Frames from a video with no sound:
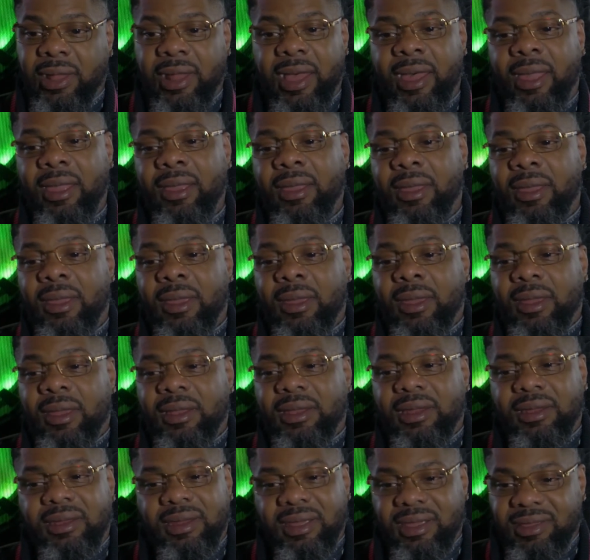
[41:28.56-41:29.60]
Like,
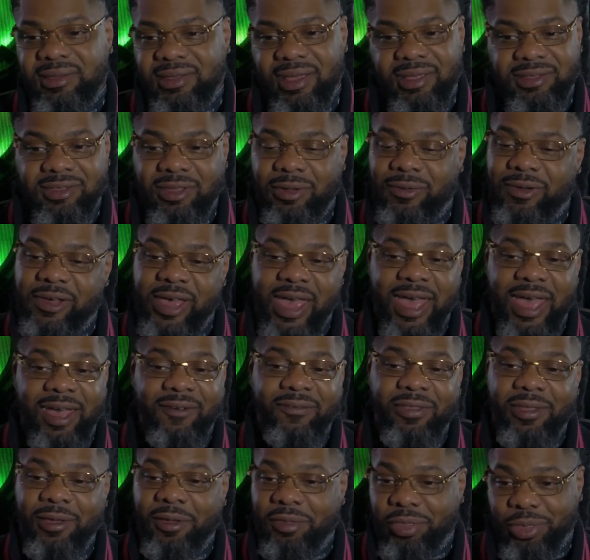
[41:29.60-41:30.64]
the DJs don't
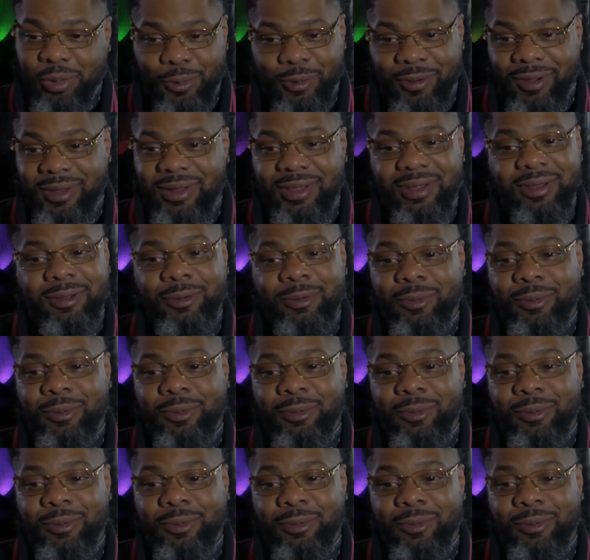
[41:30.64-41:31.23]
have the authority to